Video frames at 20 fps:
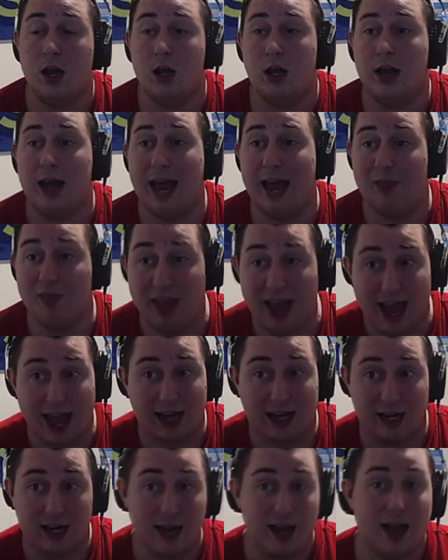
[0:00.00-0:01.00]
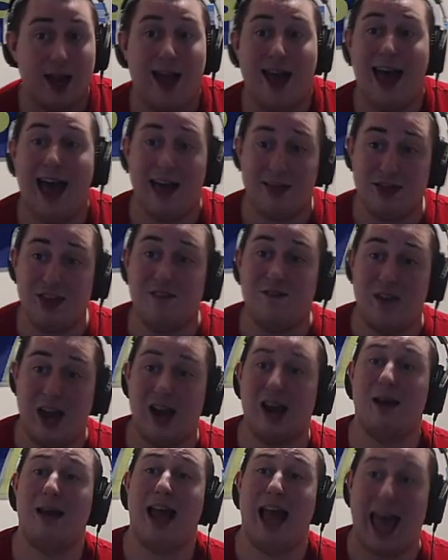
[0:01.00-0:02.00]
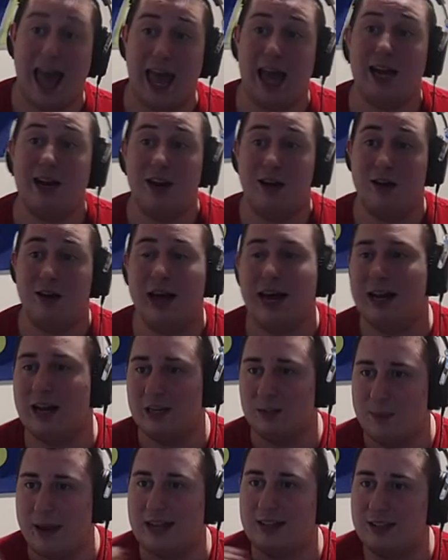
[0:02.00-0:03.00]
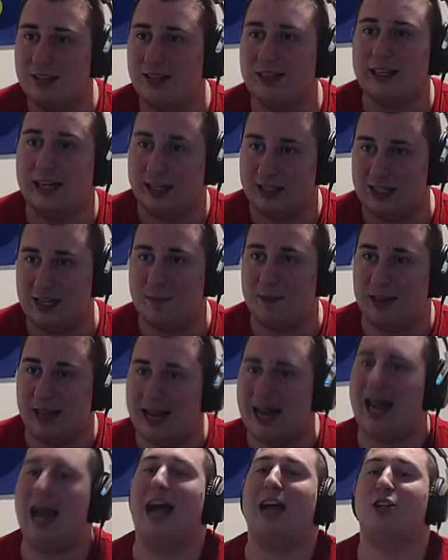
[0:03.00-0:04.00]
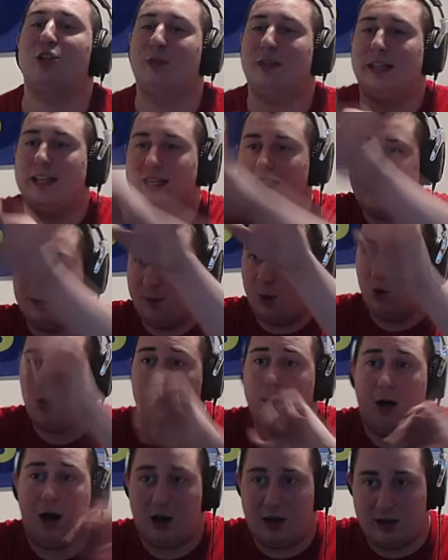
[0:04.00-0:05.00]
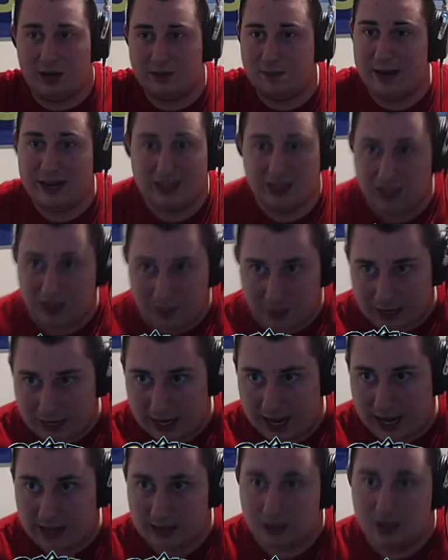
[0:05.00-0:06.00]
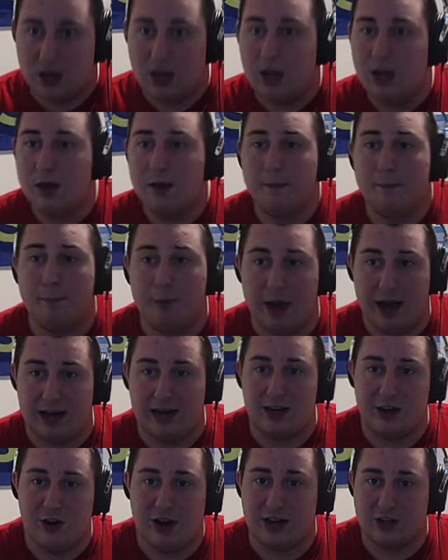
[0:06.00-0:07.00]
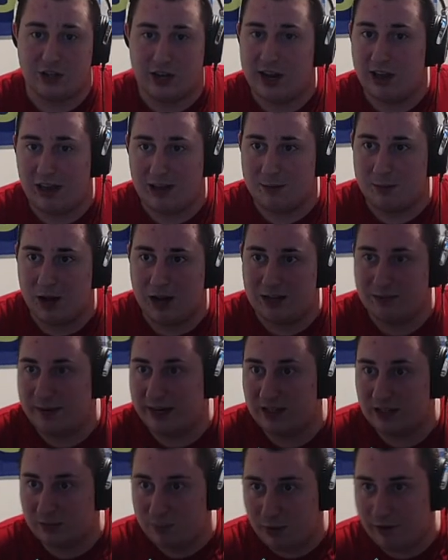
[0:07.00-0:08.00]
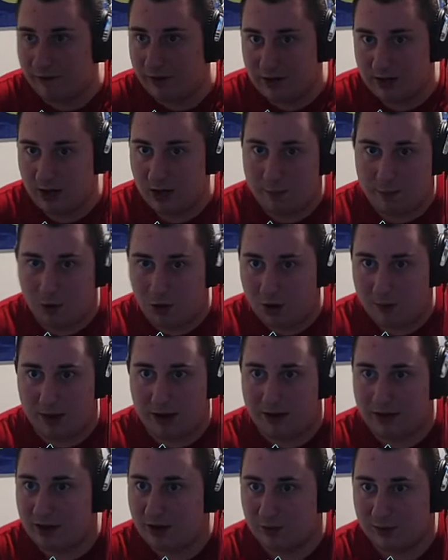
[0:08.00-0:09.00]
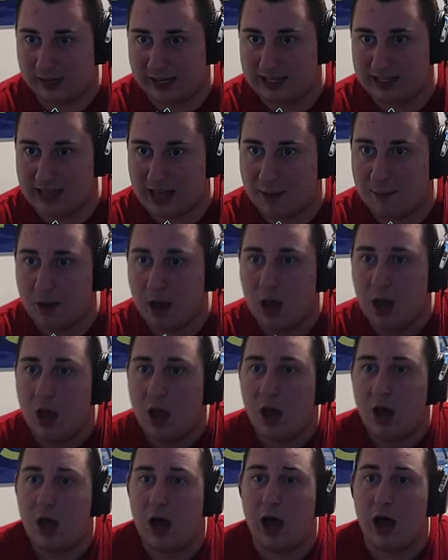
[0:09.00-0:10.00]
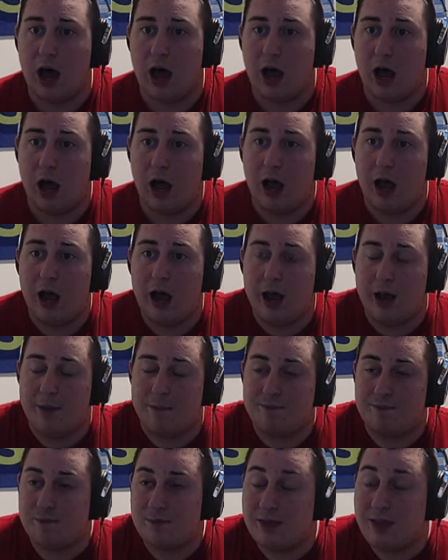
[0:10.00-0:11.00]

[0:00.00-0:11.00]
And then at the very end, and it's basically to like simulate Ash releasing Pokemon. It's basically what it is. But you guys are killing Mon because it's more fun to kill Pokemon than to release them. Um,